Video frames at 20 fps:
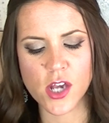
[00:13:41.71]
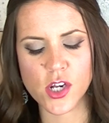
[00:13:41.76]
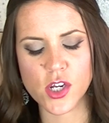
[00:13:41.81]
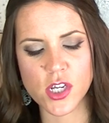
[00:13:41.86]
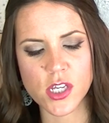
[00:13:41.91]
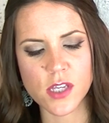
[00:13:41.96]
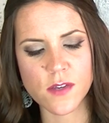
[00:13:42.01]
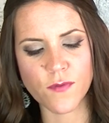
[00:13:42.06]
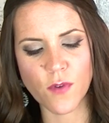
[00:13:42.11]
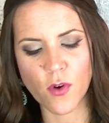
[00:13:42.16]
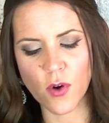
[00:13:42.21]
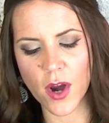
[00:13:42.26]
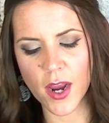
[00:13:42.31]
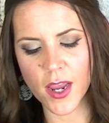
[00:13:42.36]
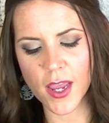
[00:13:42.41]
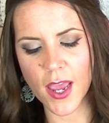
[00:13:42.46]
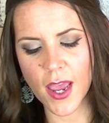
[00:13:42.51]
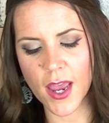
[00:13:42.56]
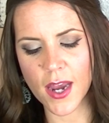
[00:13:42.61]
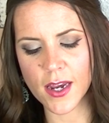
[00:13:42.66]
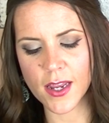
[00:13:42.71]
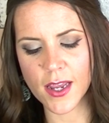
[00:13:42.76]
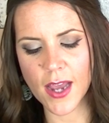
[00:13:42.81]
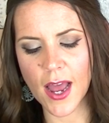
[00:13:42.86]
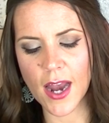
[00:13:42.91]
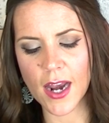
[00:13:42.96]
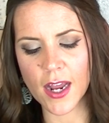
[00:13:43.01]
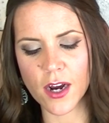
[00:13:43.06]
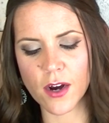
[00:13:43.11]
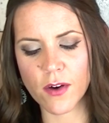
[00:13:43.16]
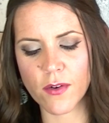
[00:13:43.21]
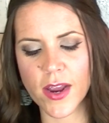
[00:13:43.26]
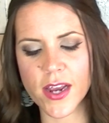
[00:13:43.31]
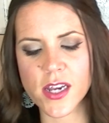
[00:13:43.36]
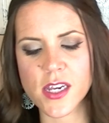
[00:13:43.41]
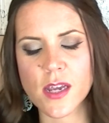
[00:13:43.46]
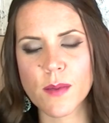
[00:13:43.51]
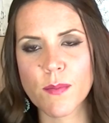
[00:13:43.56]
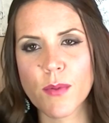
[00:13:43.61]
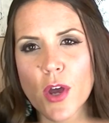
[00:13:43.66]
just for, again, color
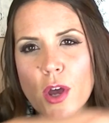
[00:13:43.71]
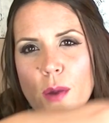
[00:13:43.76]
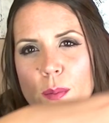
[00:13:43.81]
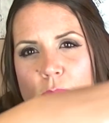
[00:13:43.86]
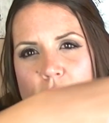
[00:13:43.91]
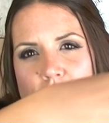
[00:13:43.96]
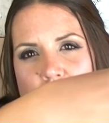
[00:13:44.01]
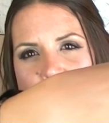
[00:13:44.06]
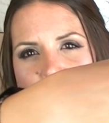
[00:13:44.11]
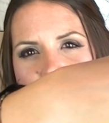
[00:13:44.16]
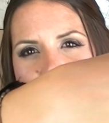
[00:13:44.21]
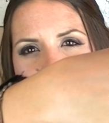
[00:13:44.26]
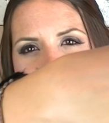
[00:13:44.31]
correcting purposes.